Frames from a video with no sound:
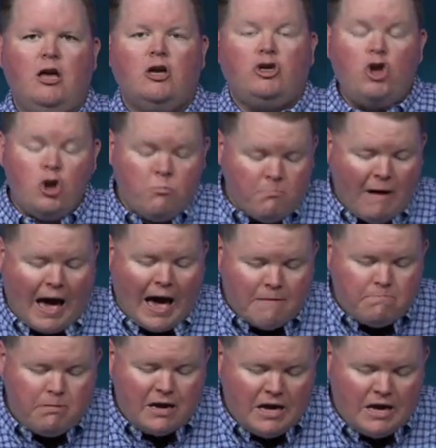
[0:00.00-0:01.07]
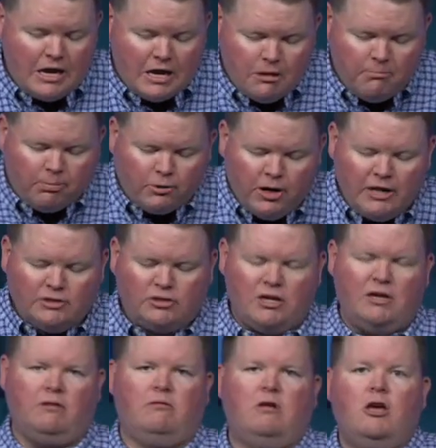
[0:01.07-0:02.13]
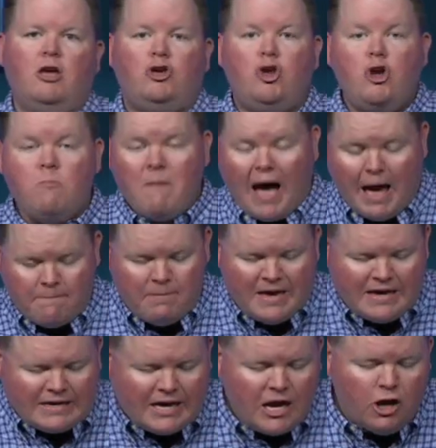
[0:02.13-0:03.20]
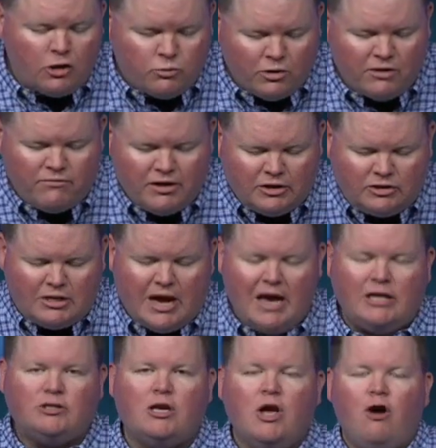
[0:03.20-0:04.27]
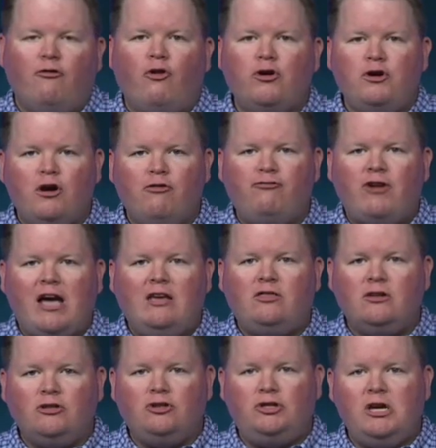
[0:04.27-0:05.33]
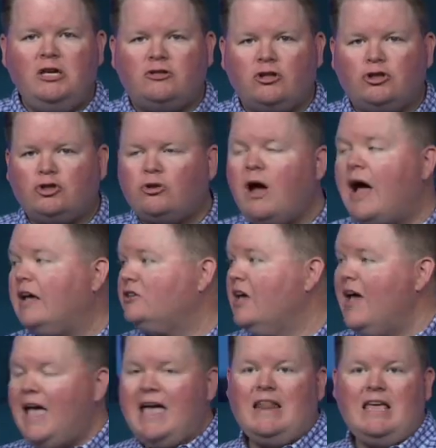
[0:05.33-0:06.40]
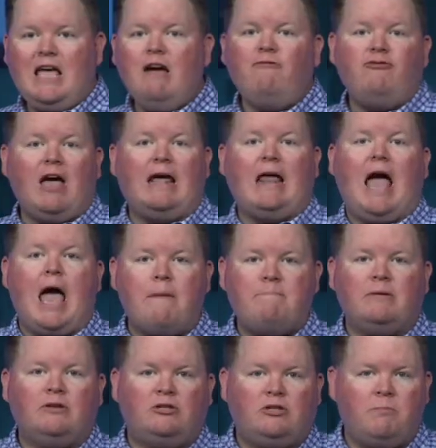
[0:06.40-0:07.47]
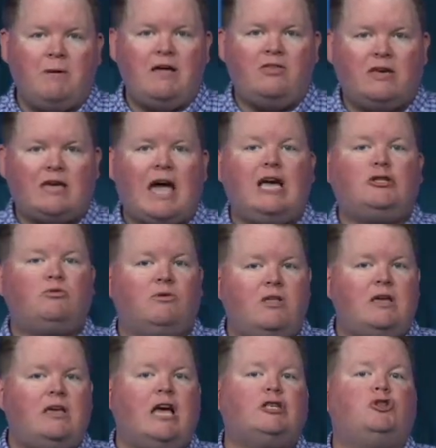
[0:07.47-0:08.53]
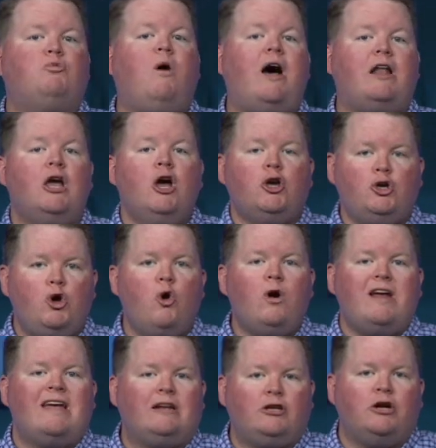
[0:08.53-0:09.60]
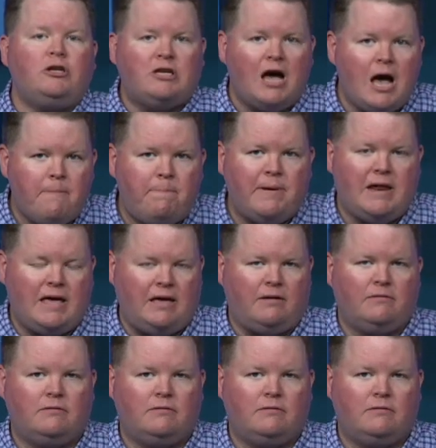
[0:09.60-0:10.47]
You might be in prison. You might be killed one of these days for your faith in Jesus Christ. And if that happens to be the case, well, then guess what? You're in good company.